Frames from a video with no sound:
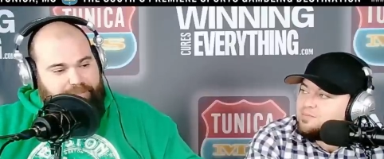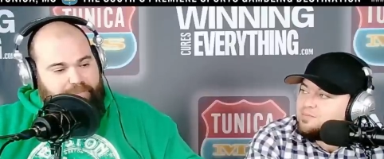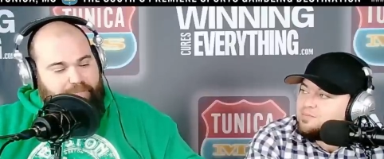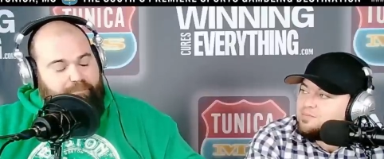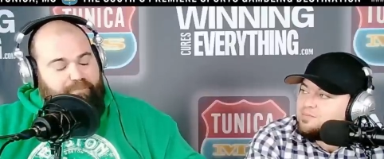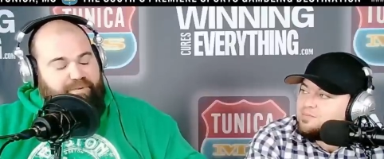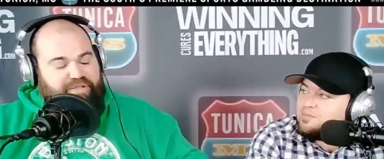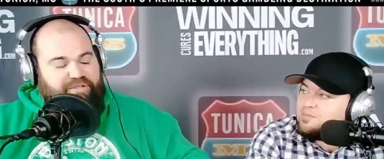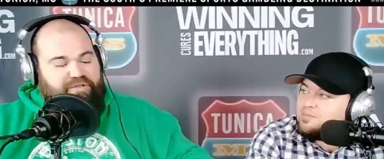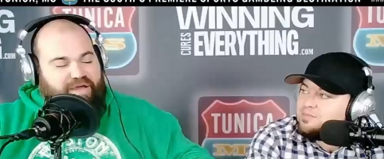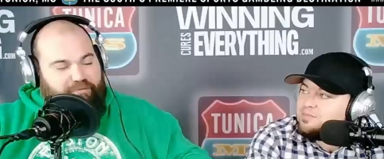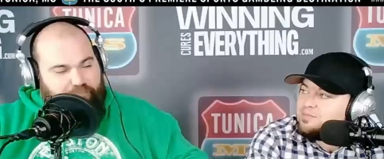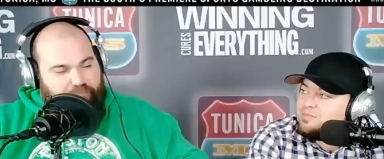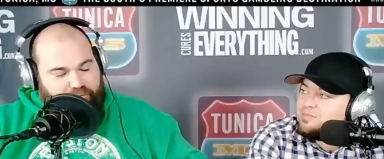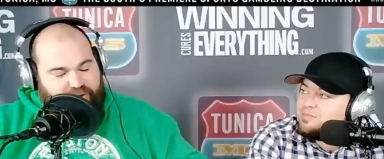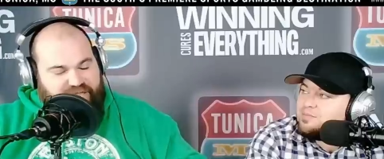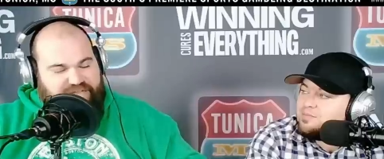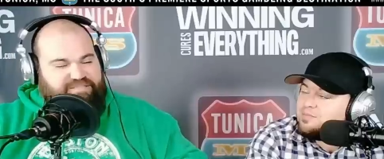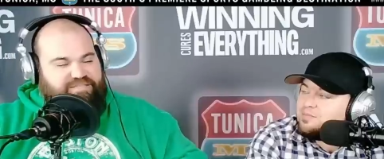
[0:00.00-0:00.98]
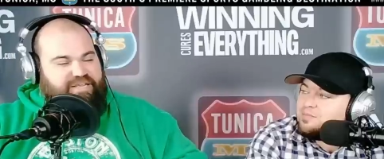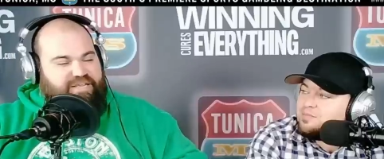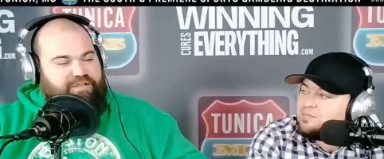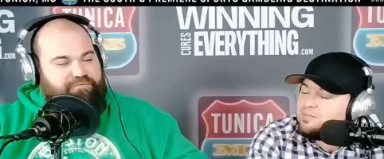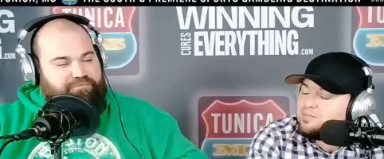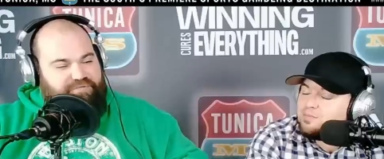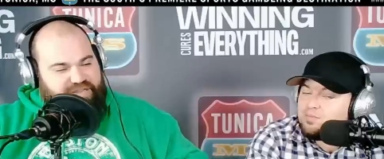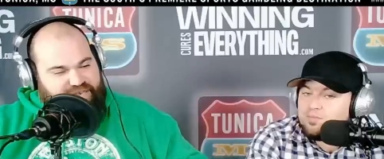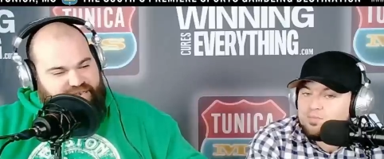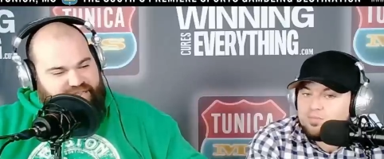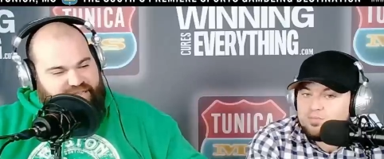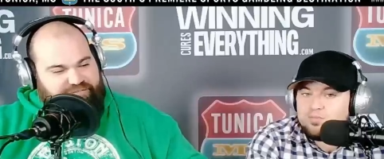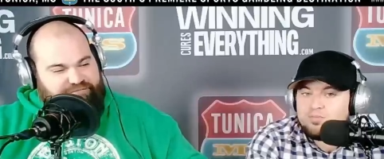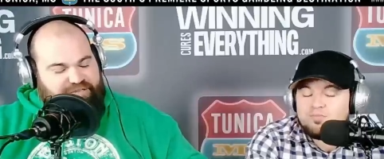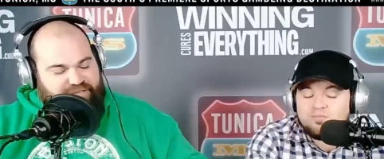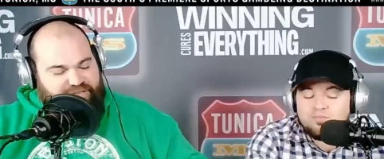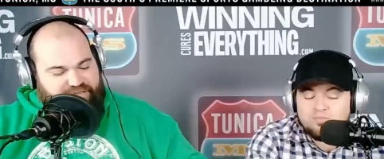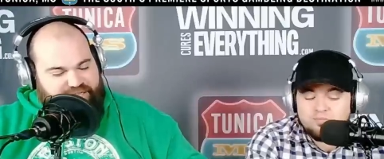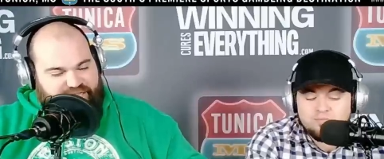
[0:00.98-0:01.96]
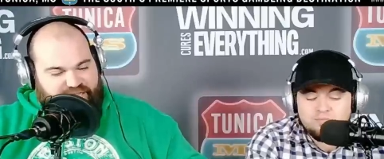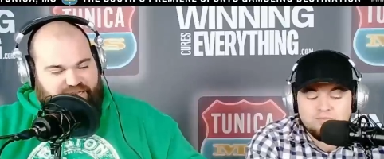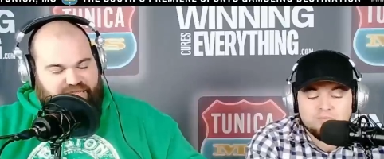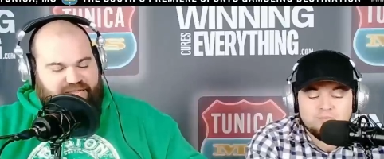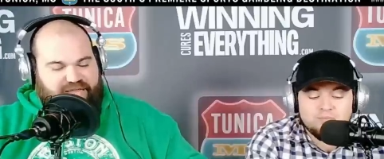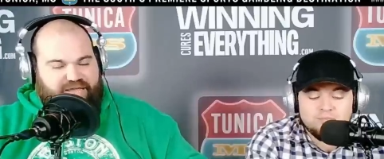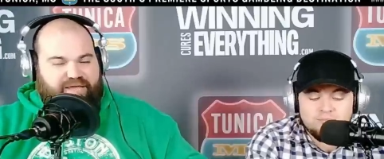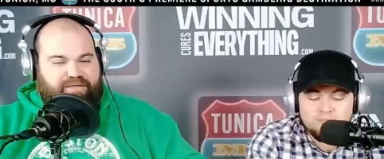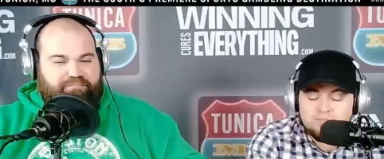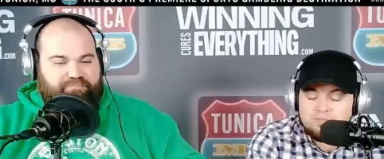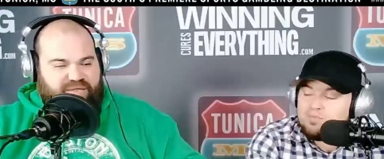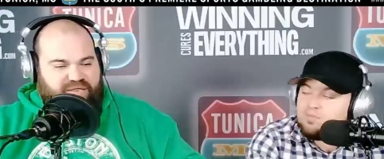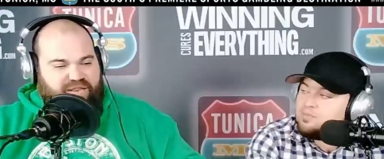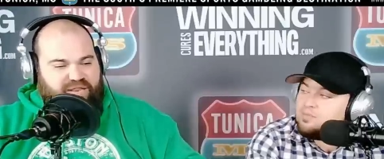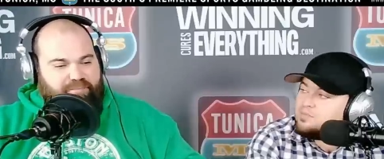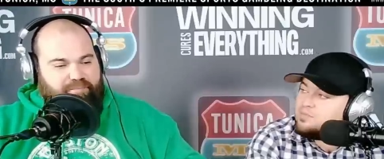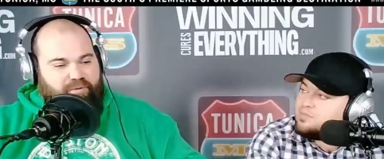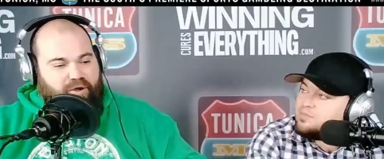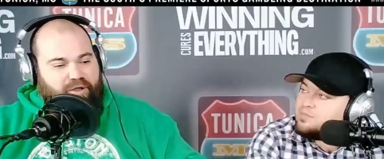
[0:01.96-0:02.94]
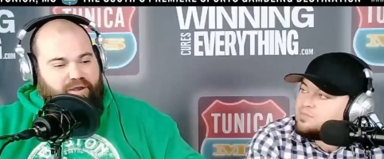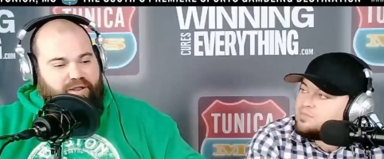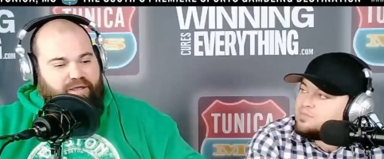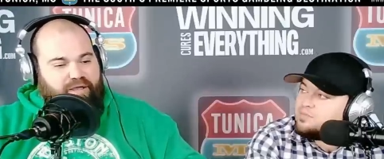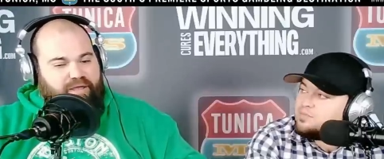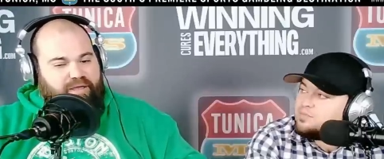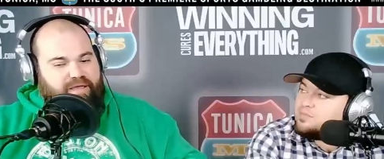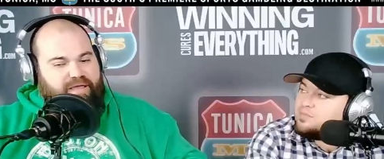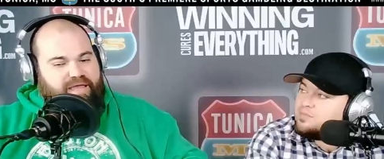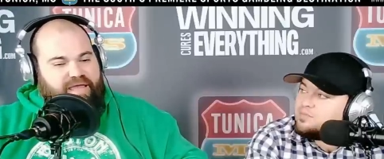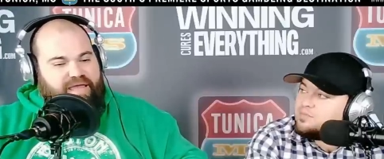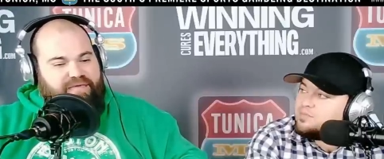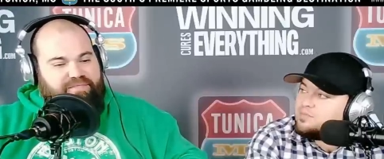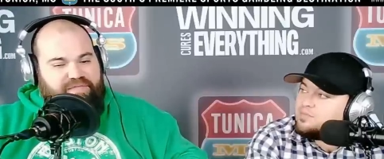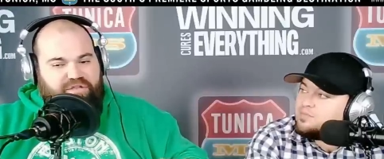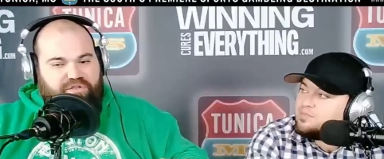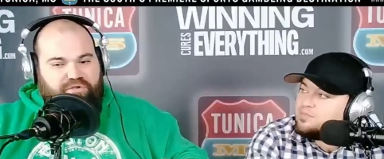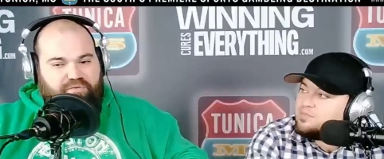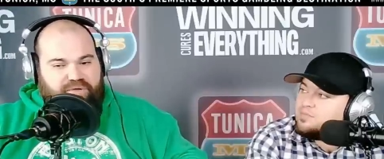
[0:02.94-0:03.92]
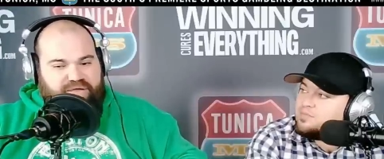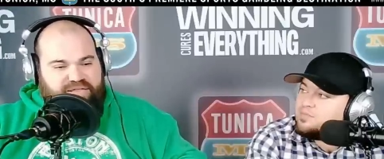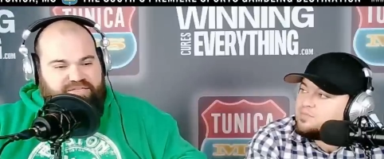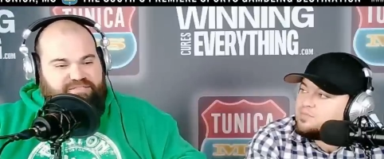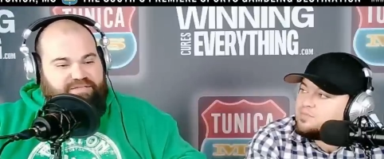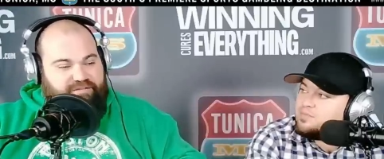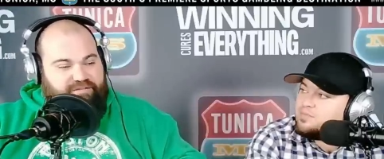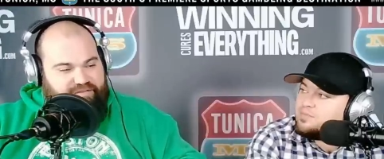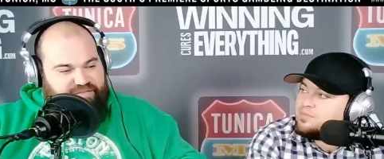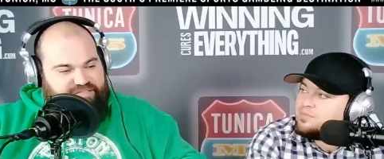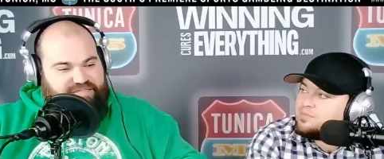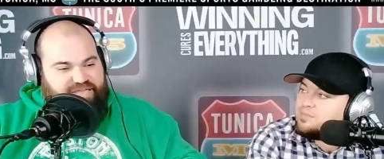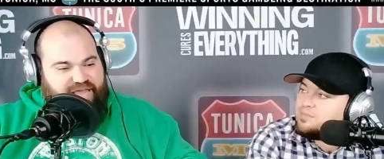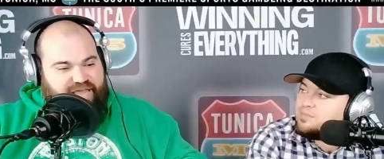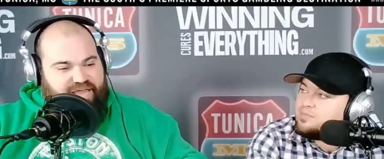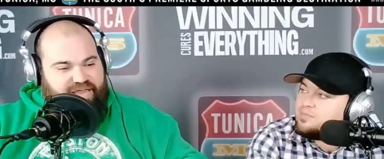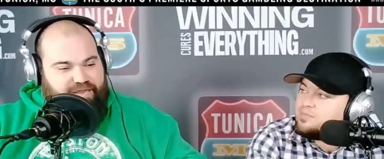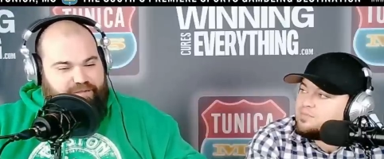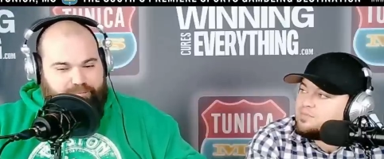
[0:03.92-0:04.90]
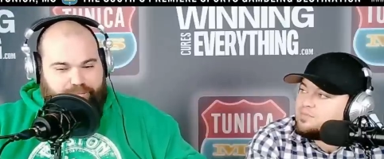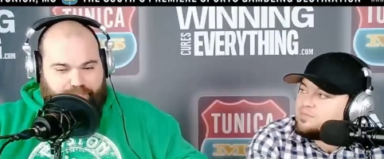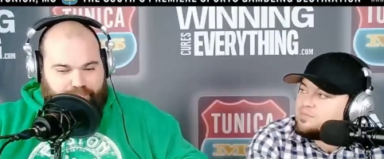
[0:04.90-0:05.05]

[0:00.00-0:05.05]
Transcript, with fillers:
Speaker 1: but you got rest that you didn't have to get hit, beat up on. And then you instantly say,